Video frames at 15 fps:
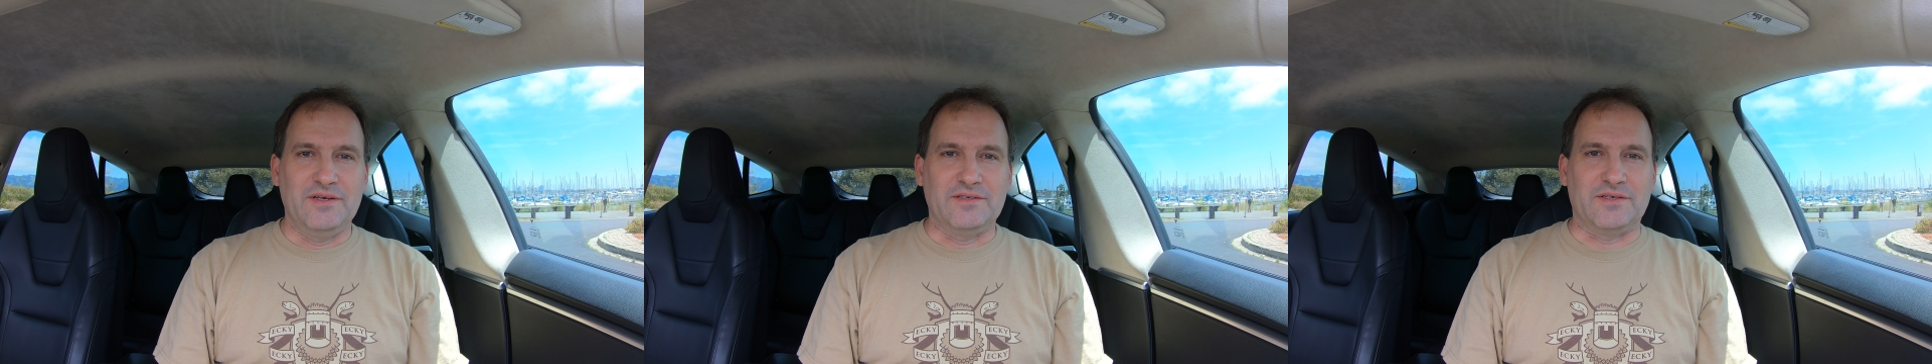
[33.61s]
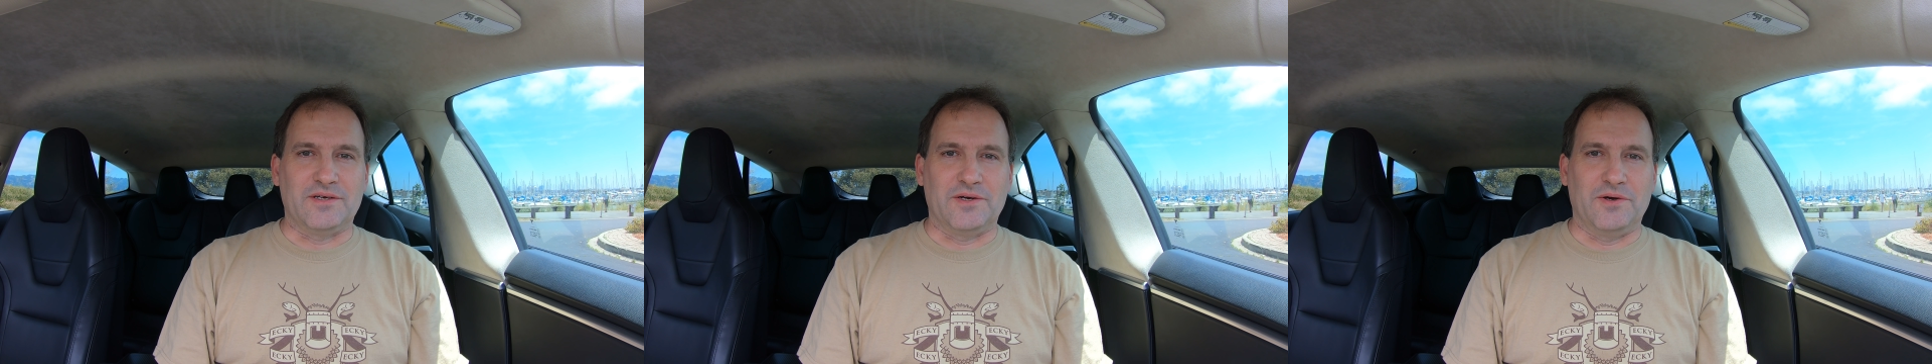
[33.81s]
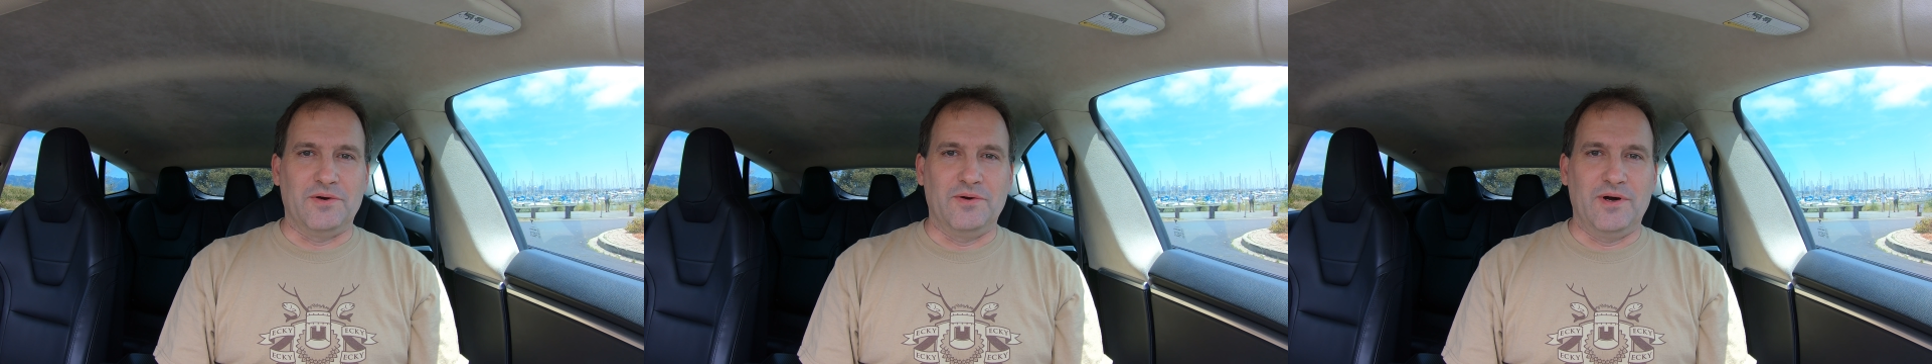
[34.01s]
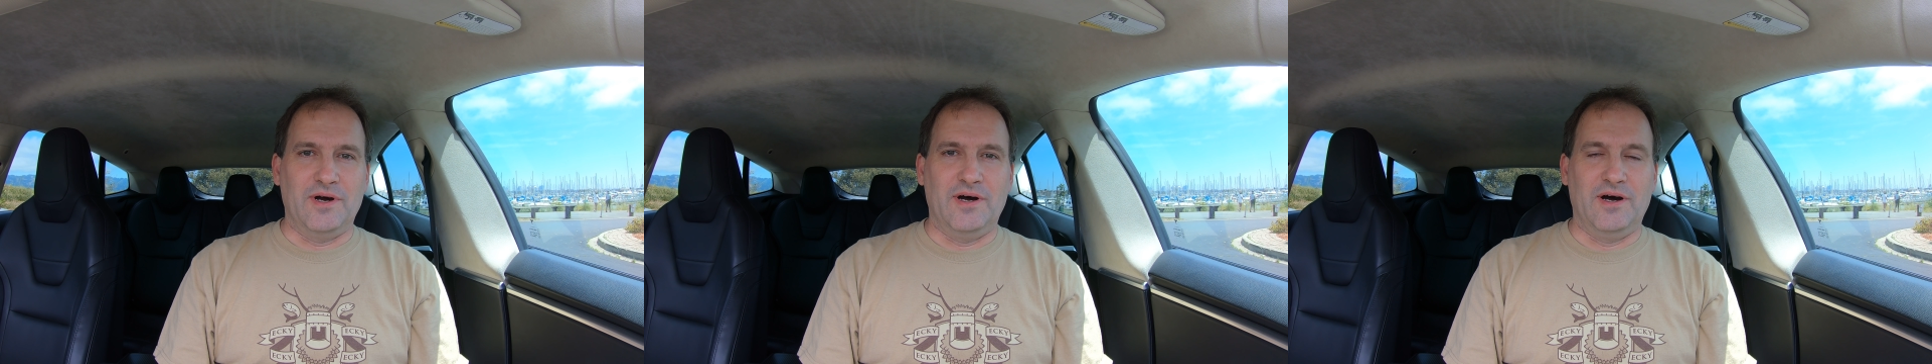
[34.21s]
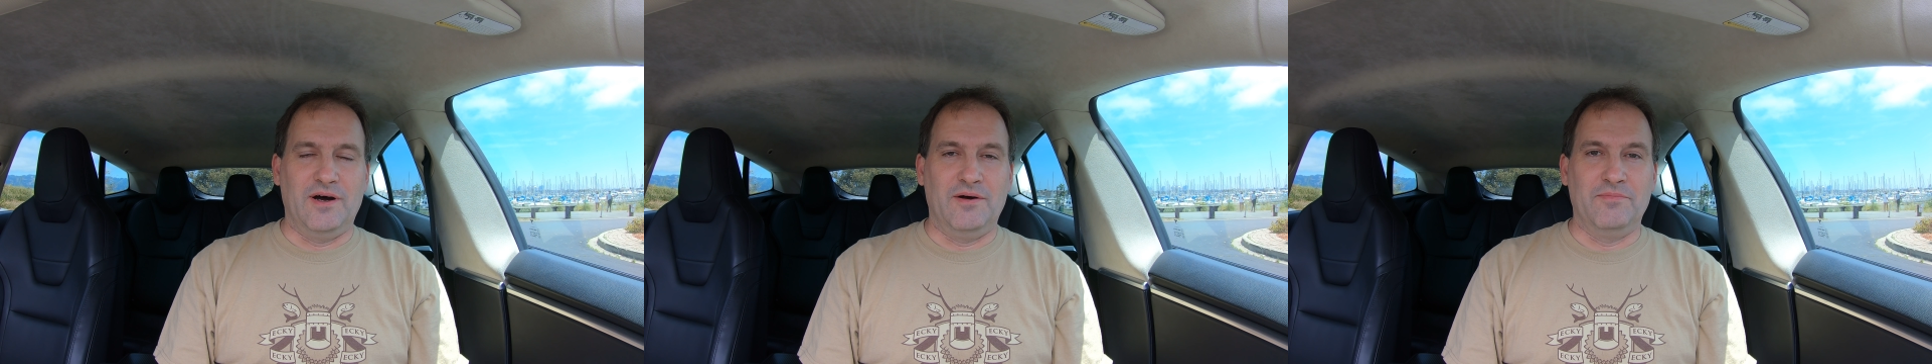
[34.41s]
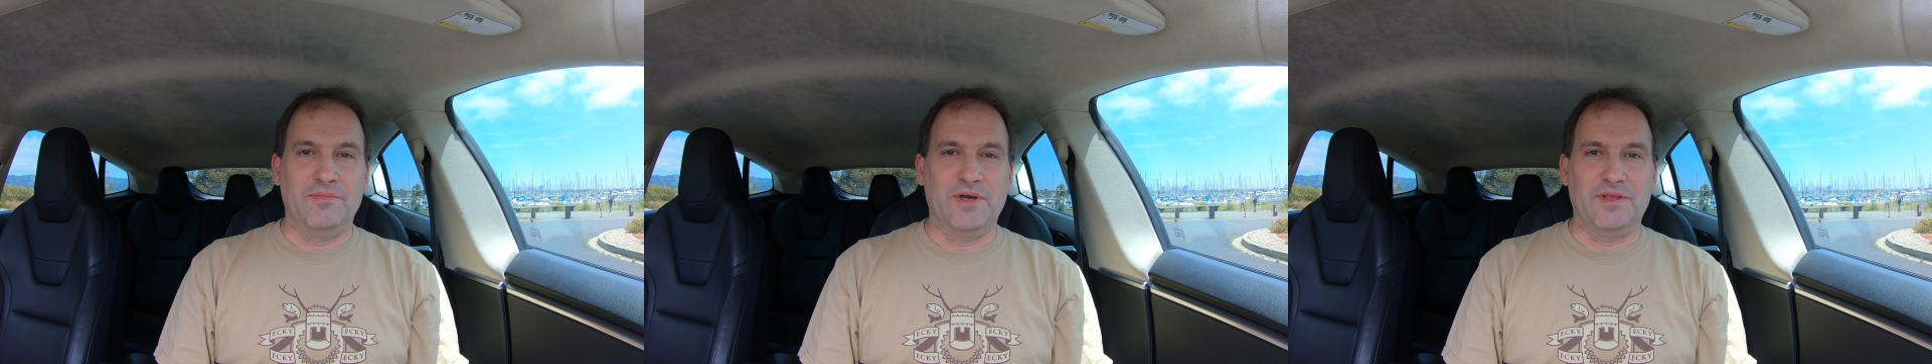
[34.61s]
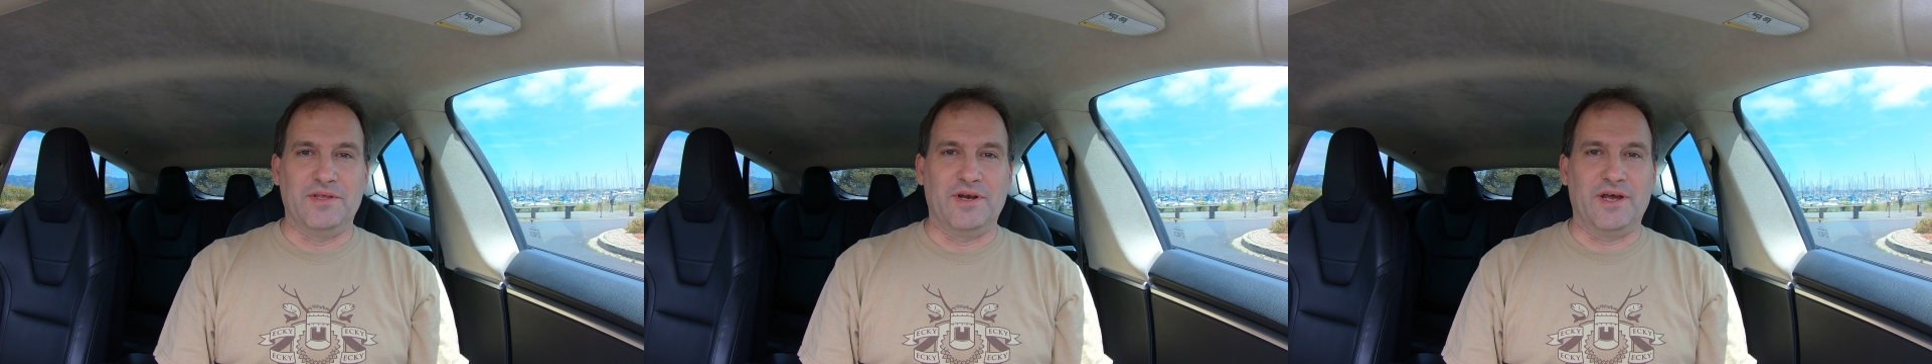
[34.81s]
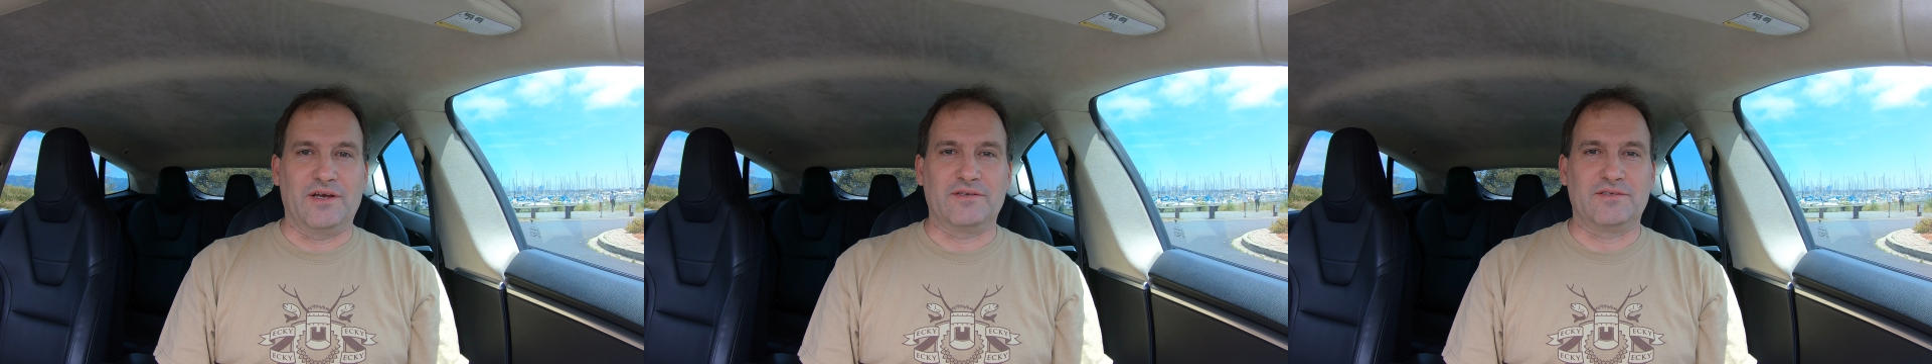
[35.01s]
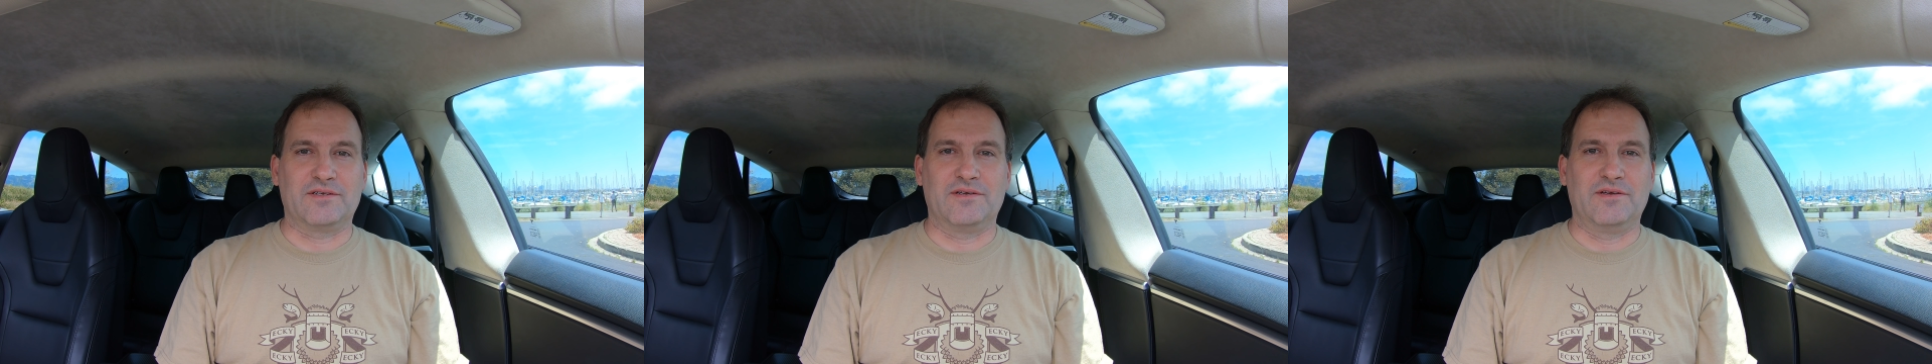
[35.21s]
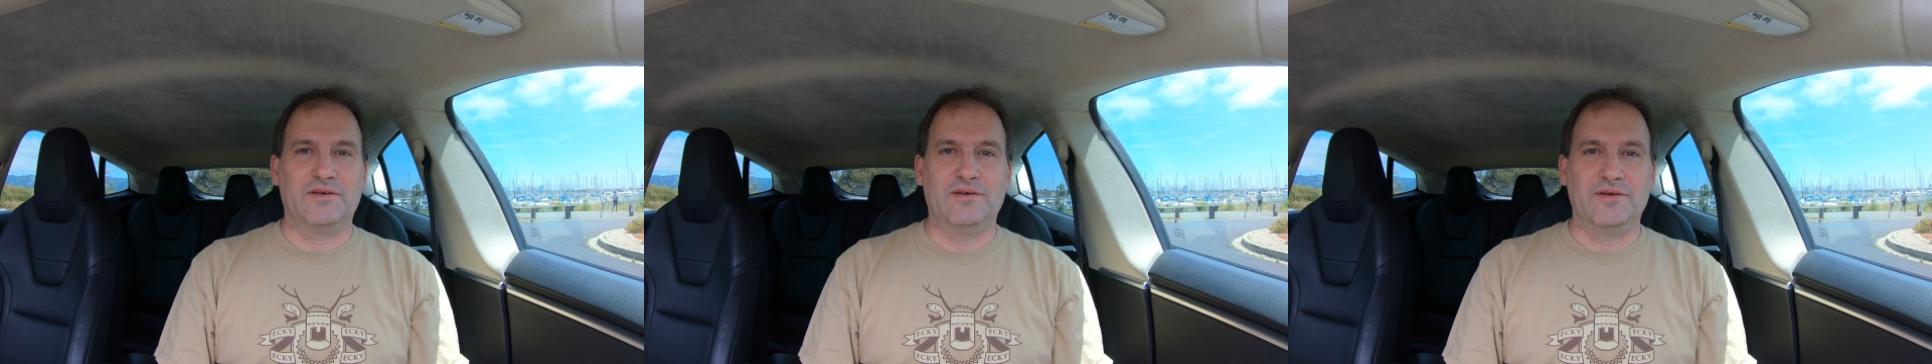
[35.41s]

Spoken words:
So in the next